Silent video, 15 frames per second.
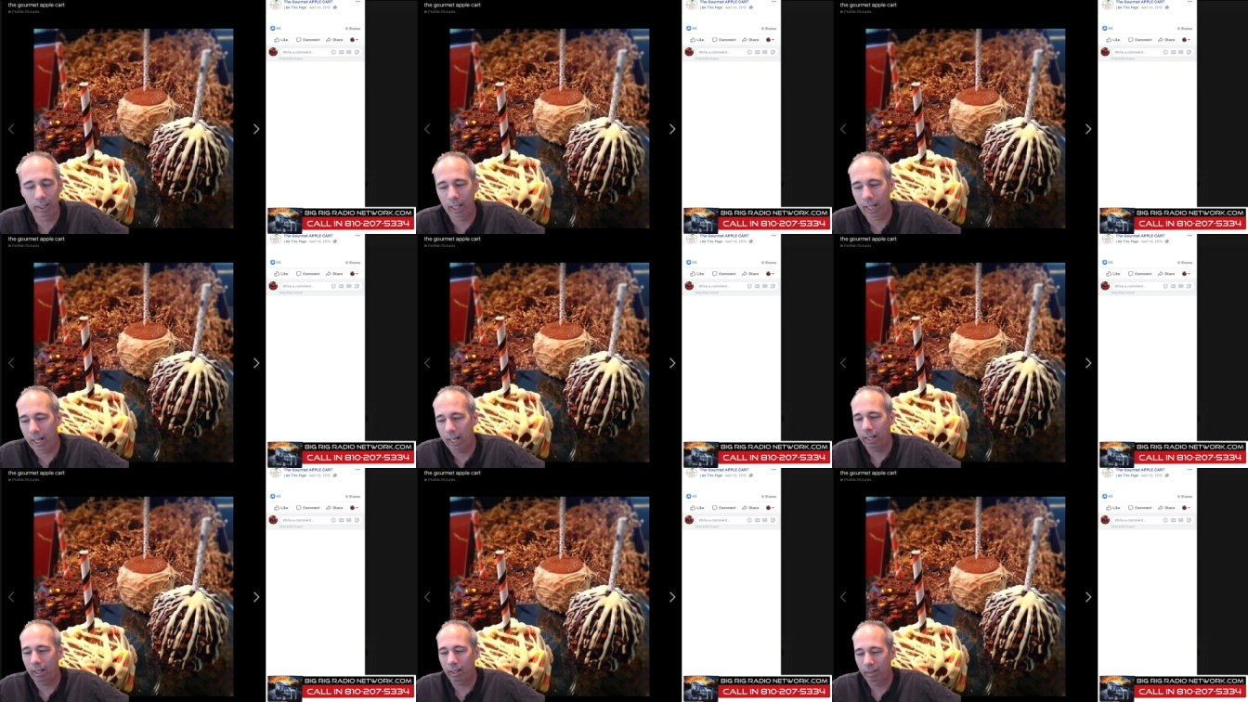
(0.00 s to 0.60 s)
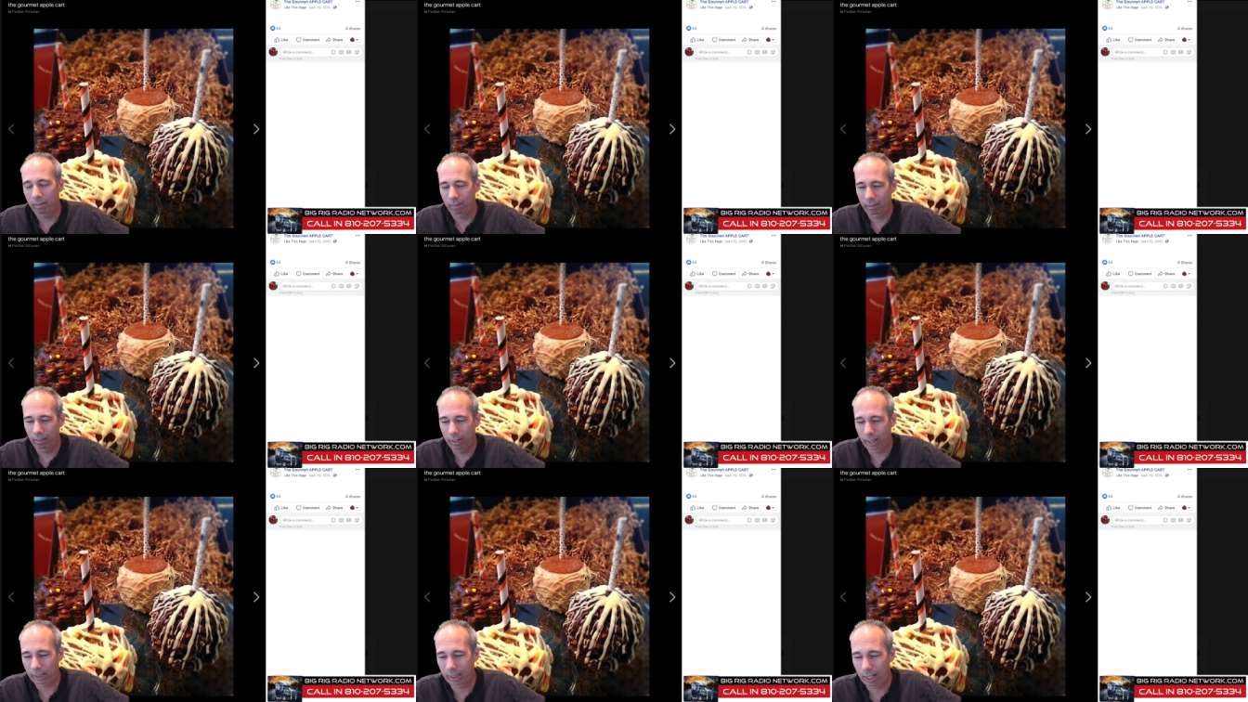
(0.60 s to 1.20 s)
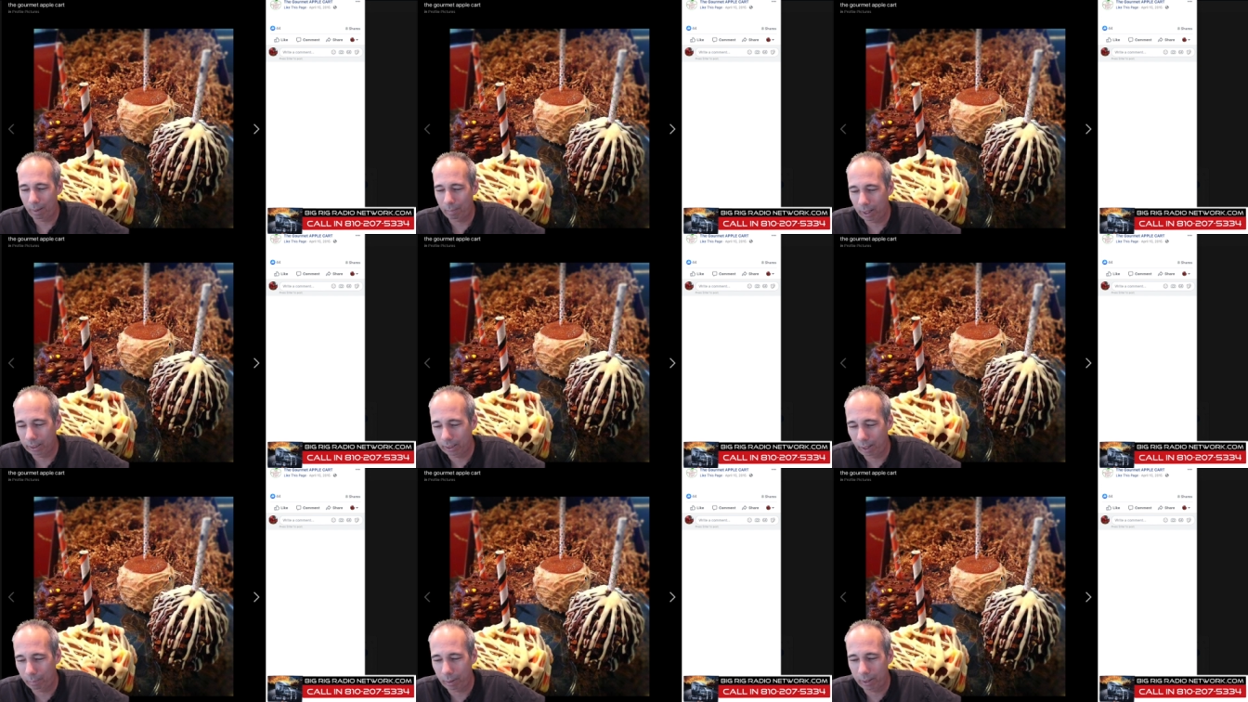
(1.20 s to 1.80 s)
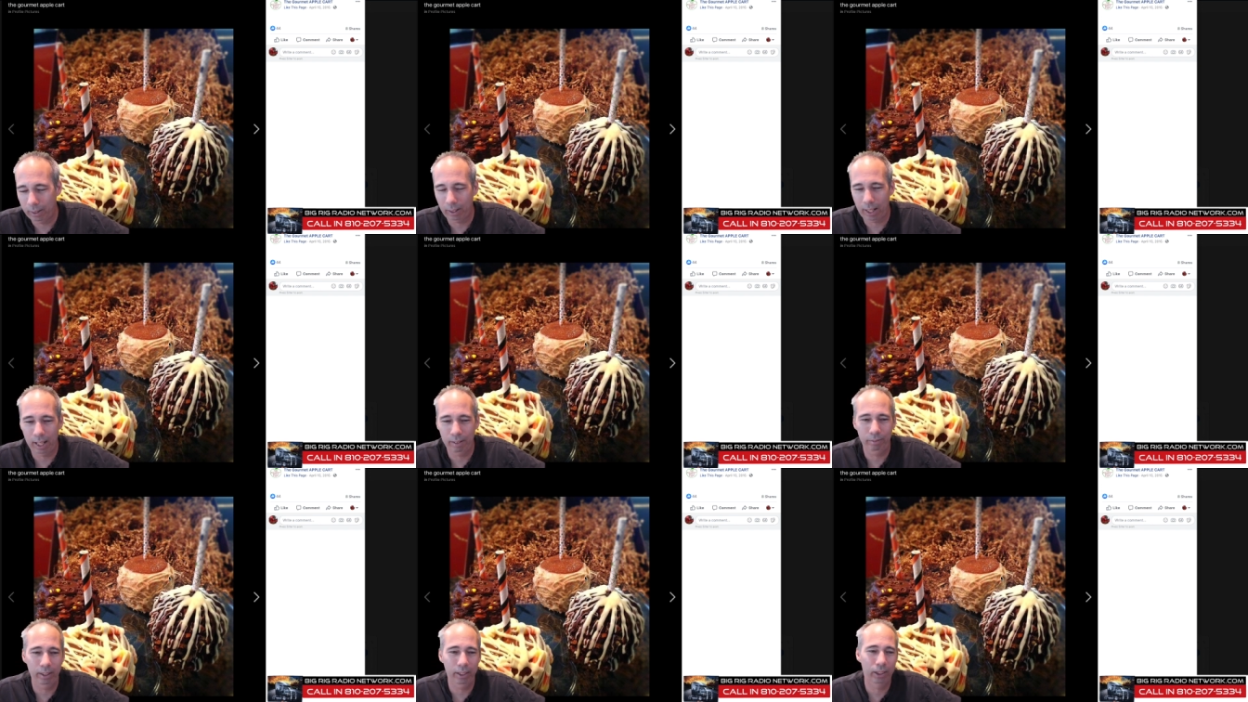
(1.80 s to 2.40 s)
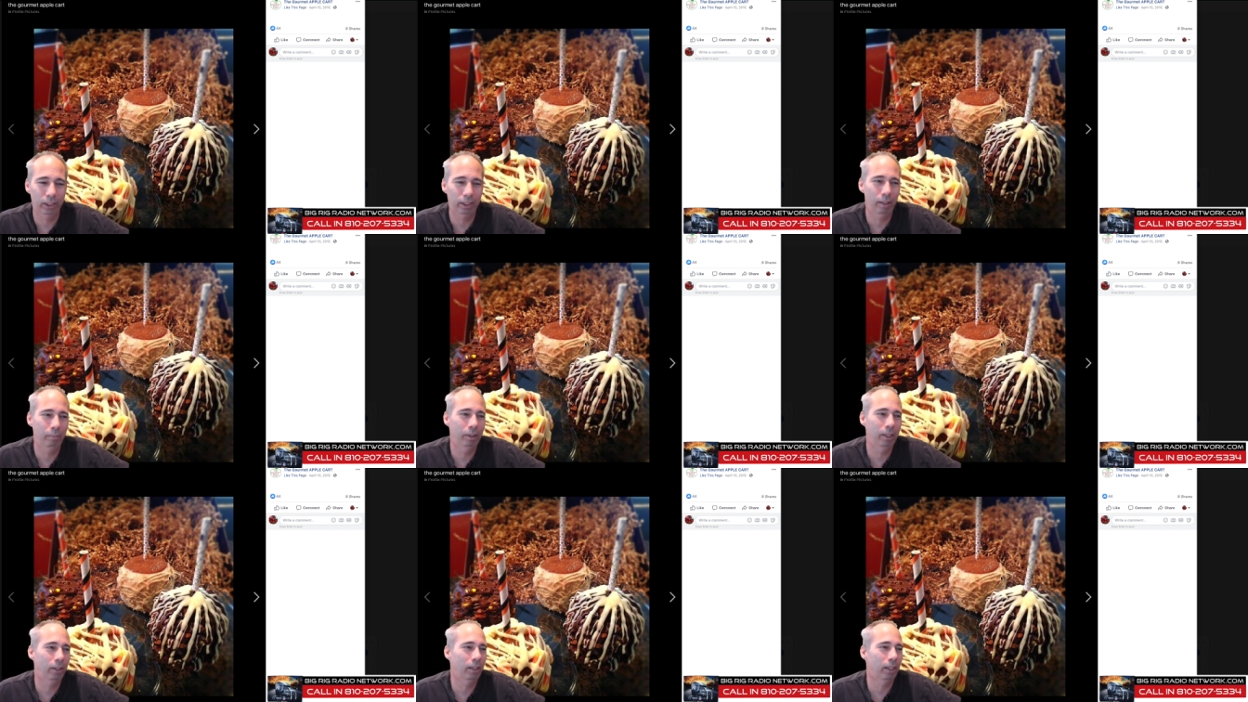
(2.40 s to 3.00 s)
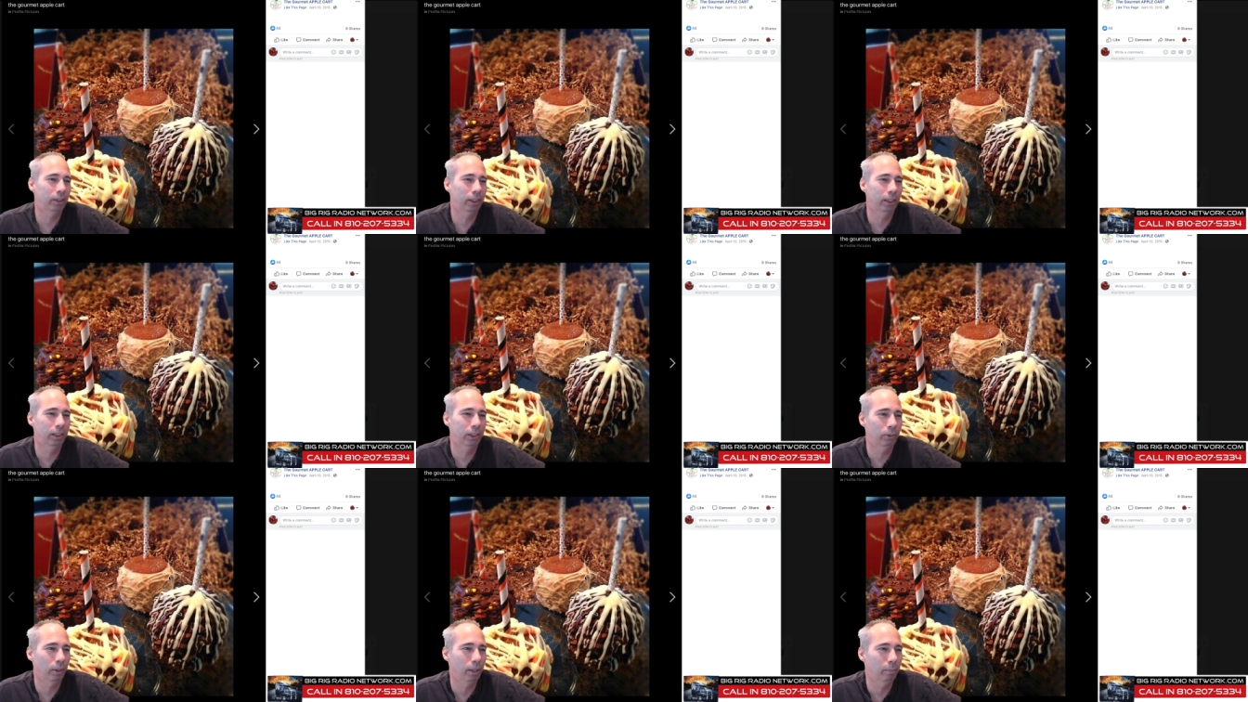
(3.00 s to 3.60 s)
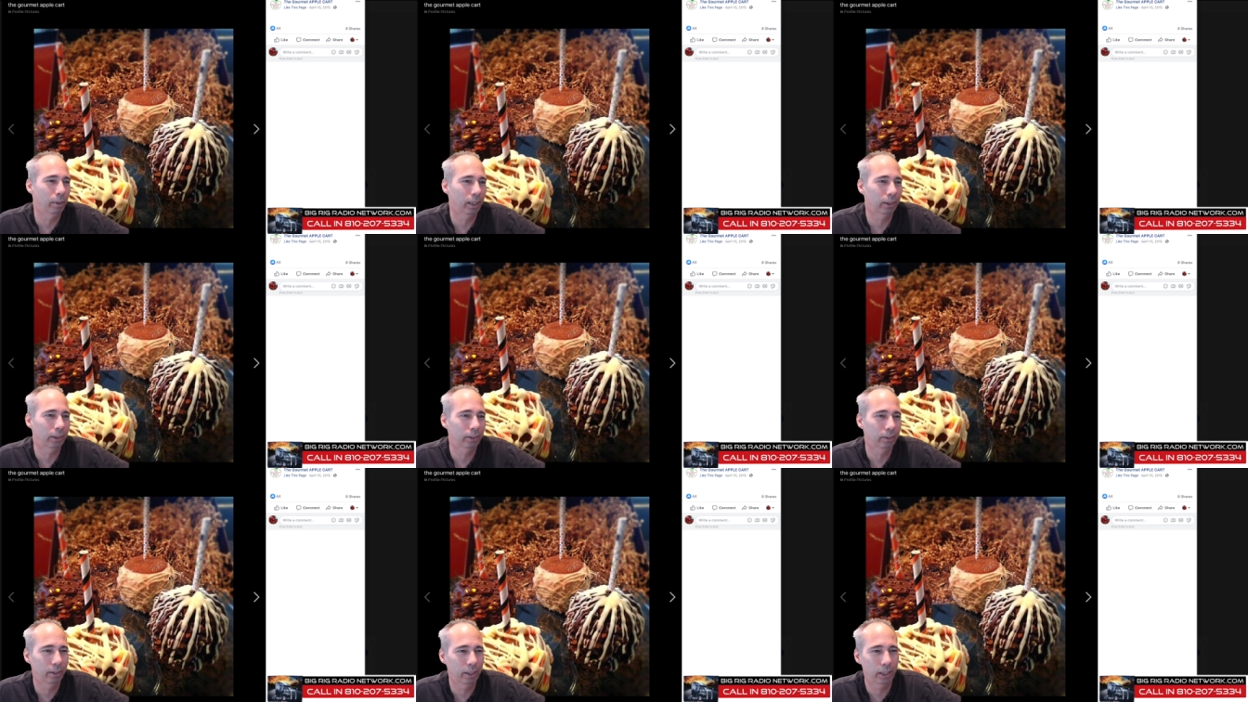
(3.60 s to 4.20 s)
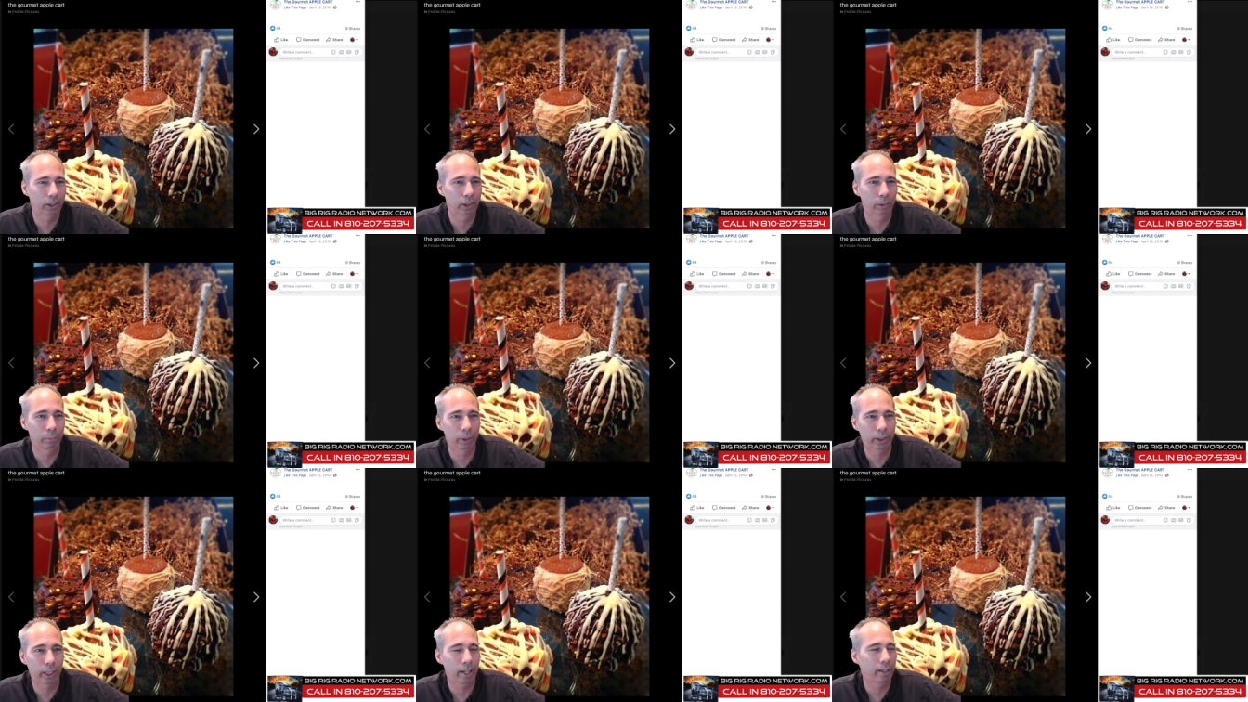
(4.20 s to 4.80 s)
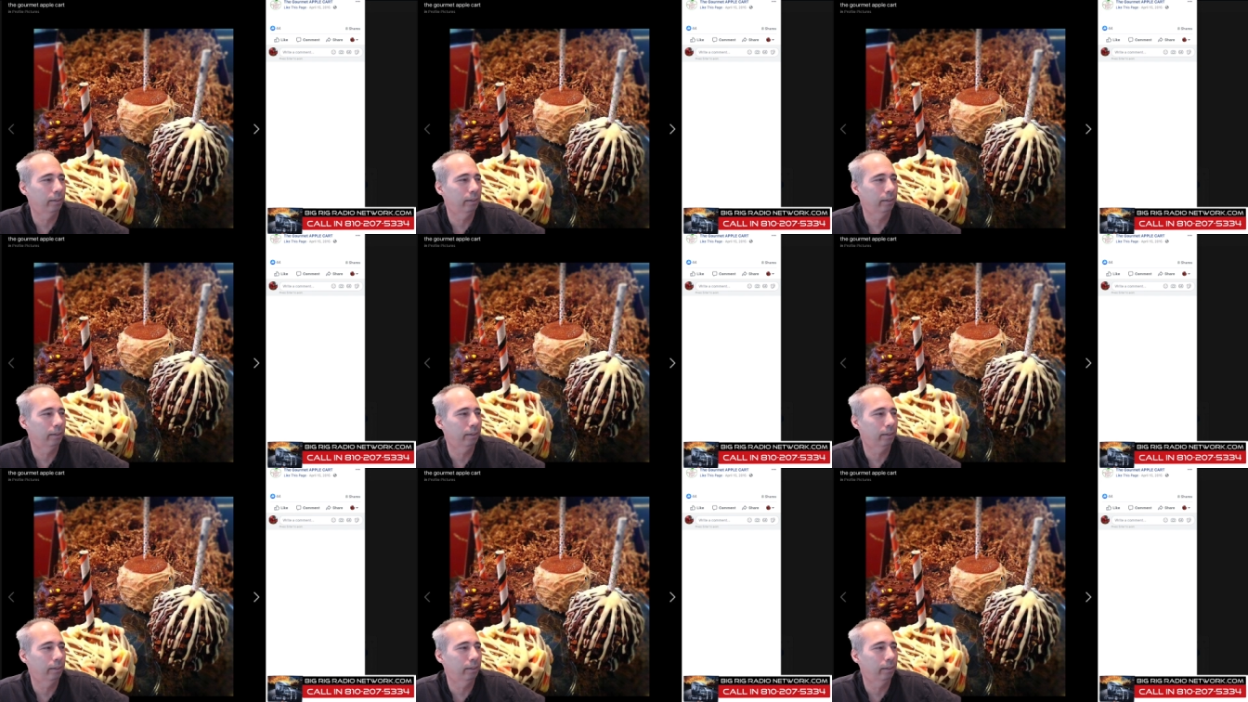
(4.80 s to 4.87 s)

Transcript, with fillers: And next time I step on your live feed, just let me know and I'll send you 20 bucks in a super chat.